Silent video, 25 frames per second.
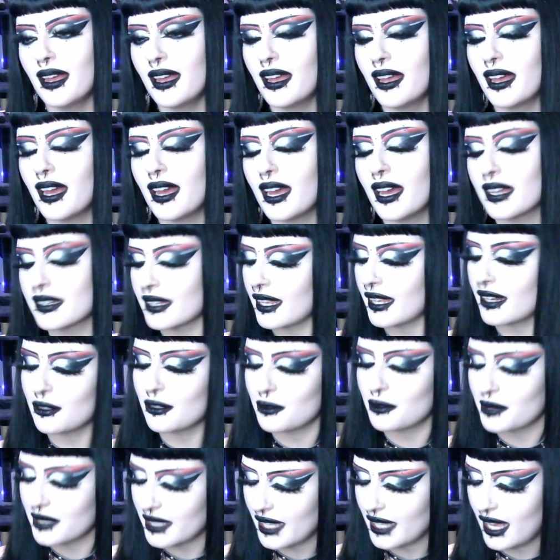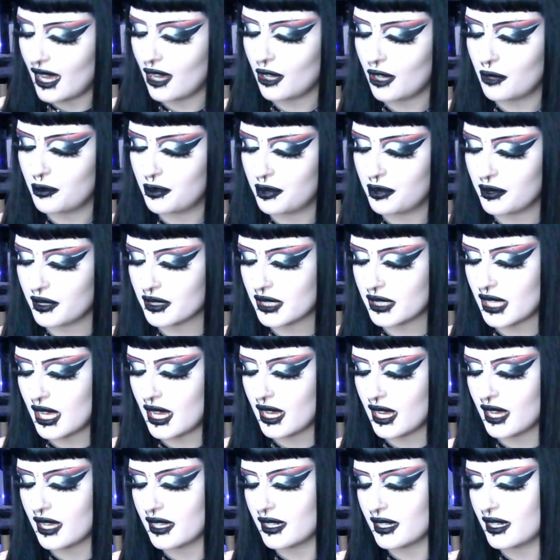And that'll really help a
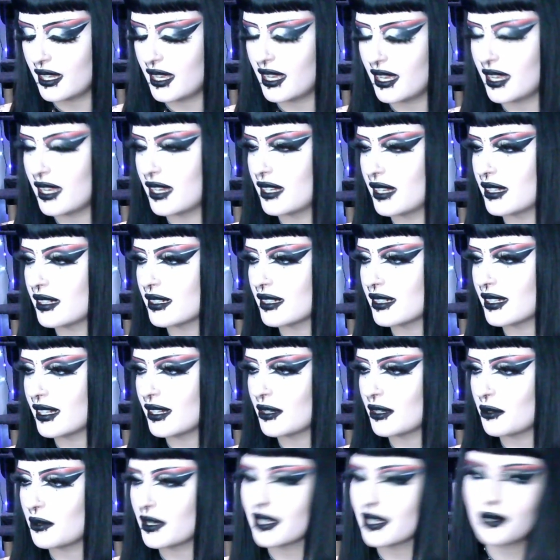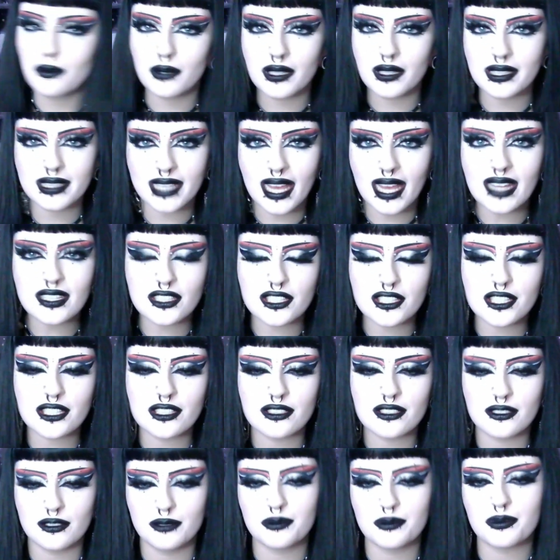lot, and it will get to
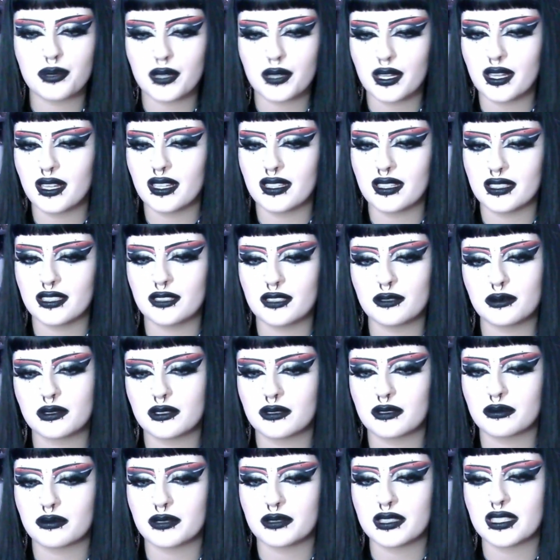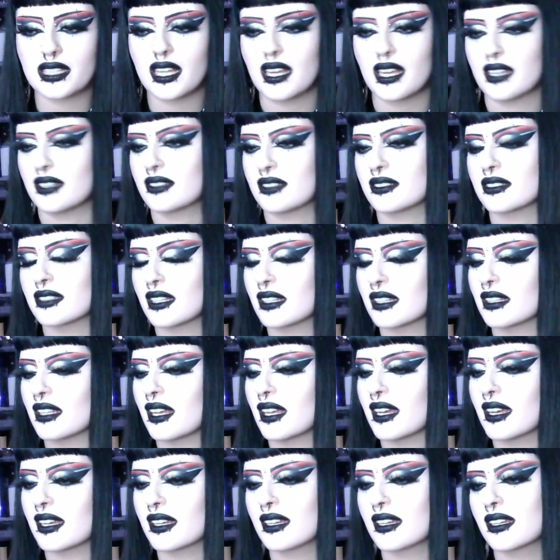you, but you will realize that,
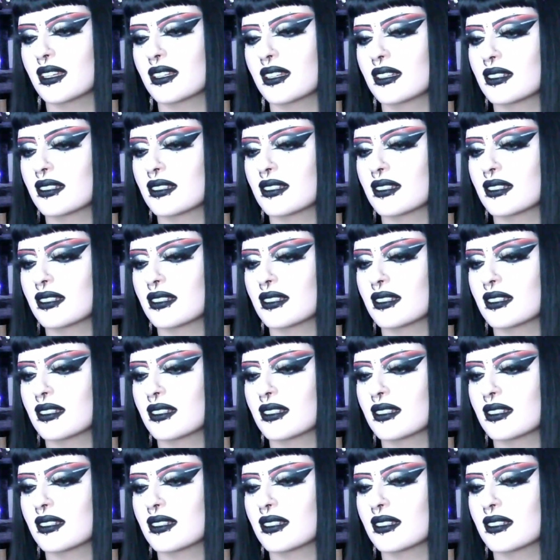like,